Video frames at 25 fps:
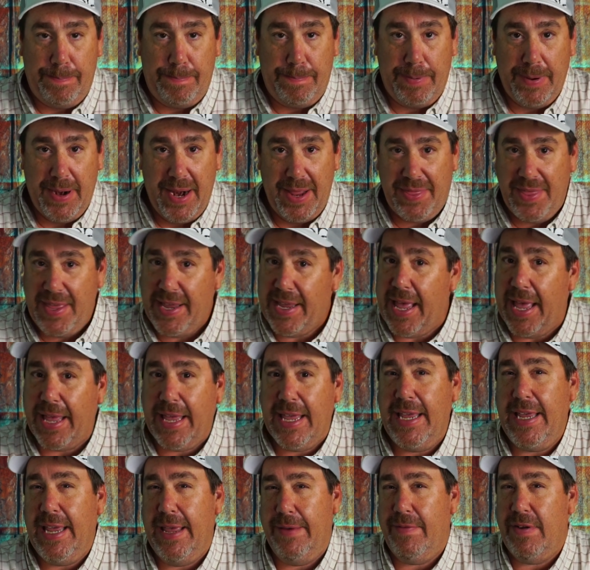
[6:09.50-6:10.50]
but I think I
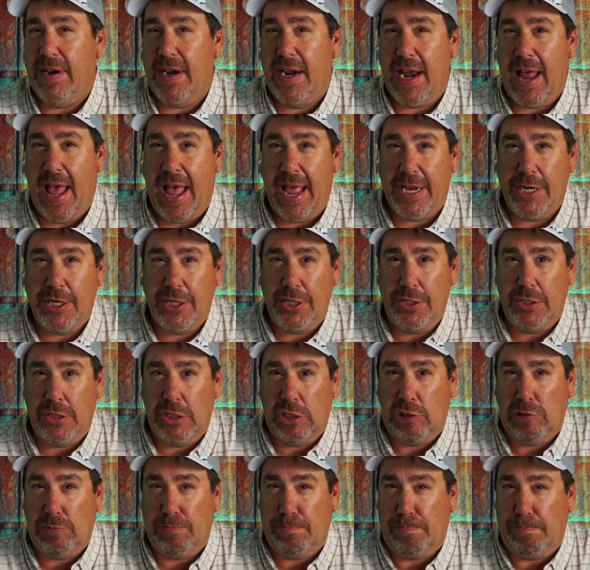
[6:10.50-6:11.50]
can give it a
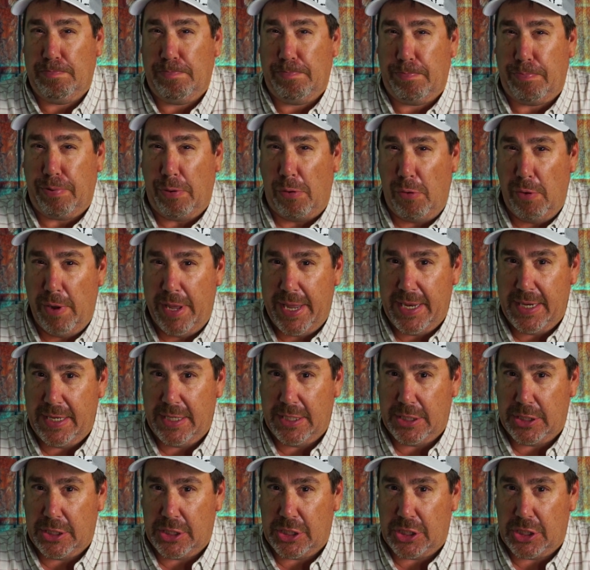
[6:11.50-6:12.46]
9.2.